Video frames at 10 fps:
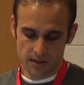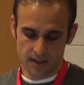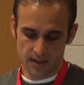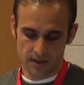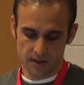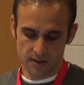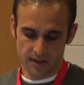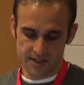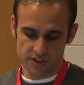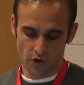
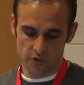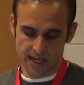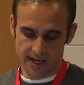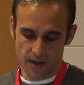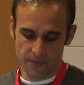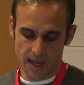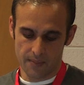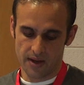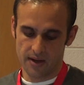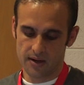there's a service account
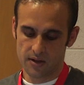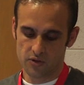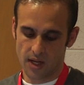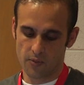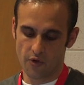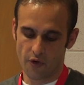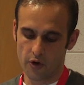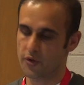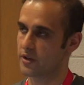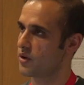name here. So I'm
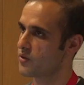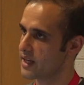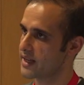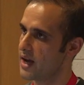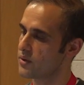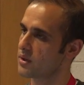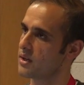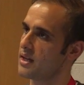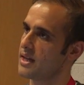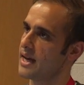referring to a service account,
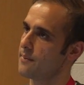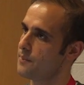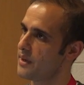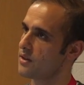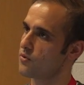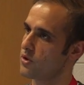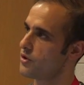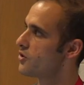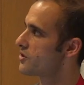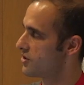and build will
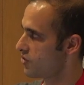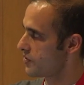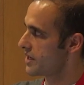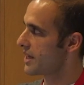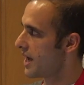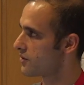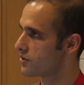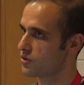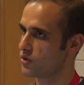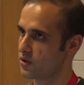use a service
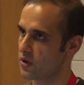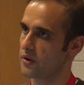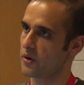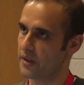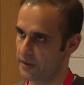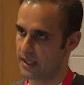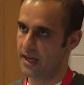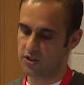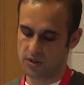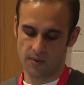account to do the
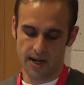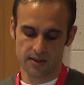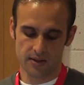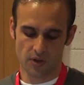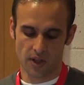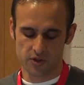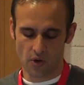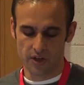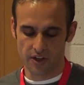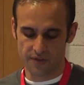authentication, right? So that's the
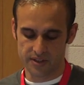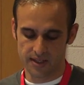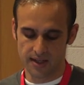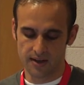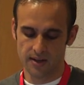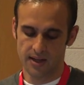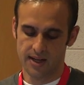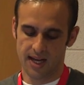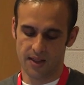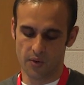only difference here,
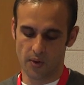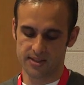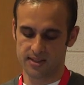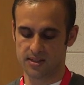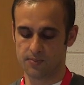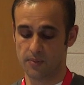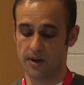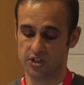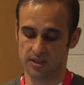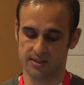and the rest is pretty
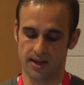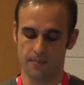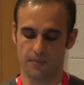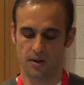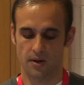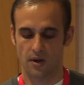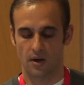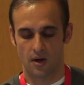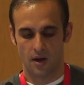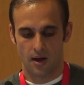much the same.
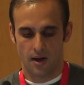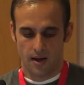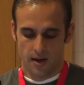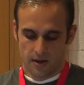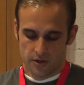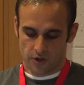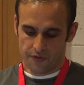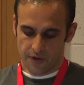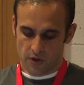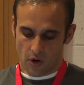So
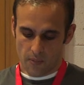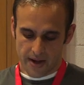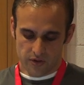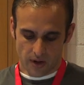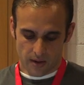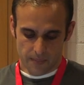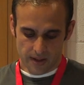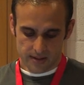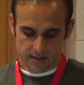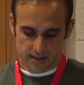if we go back to our
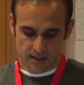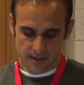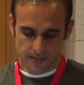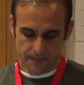builds,